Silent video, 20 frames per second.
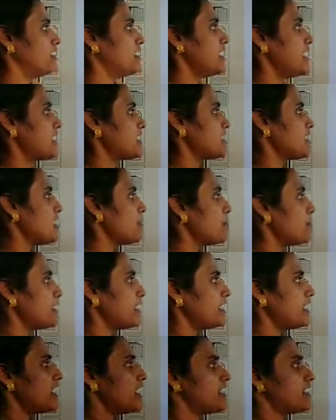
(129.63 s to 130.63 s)
The next number
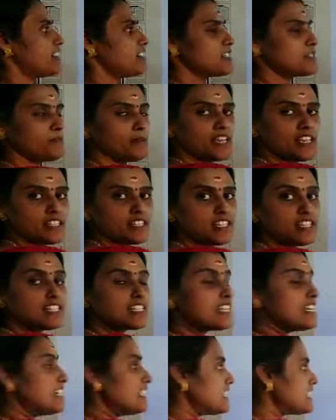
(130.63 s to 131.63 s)
in hundreds place
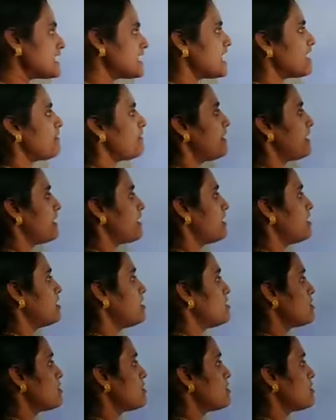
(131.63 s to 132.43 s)
is 7.